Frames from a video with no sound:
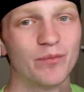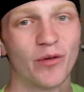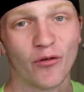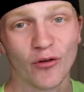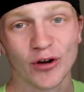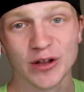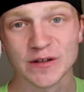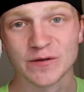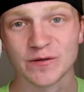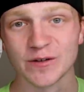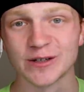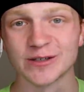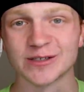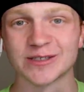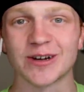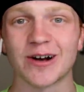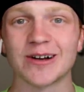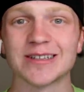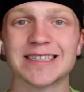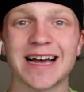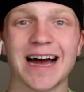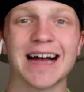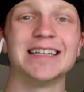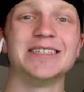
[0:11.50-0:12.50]
Before this video
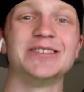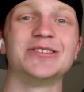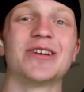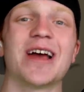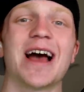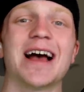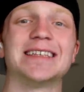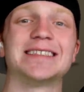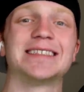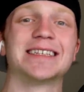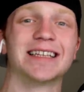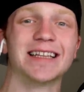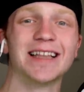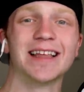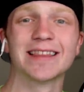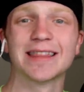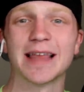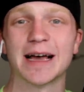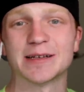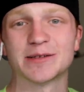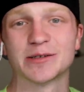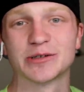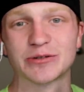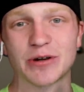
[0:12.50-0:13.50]
starts, I need you guys to click
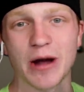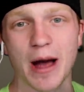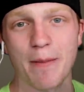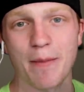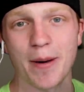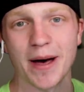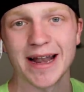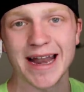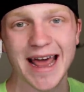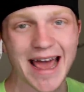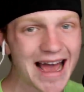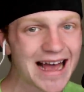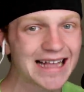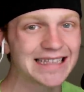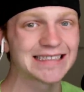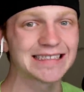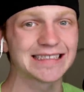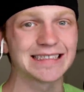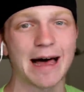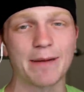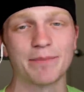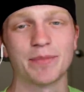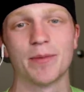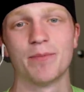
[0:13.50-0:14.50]
that subscribe button and
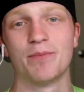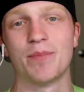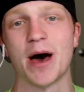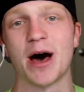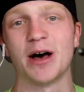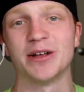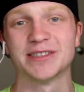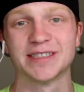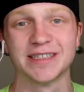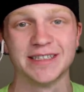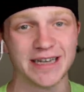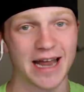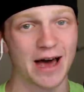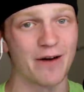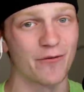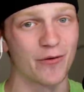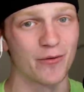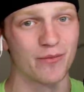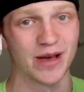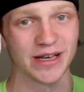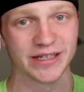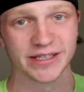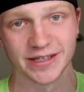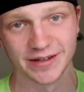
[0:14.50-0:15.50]
slap the bell to
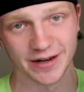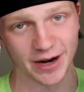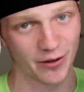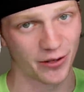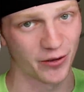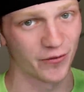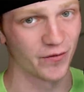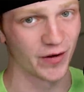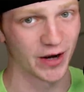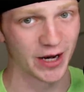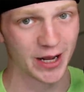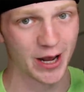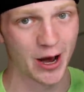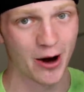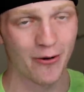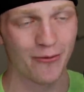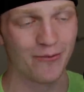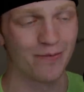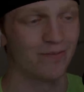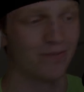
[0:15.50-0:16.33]
never miss another video.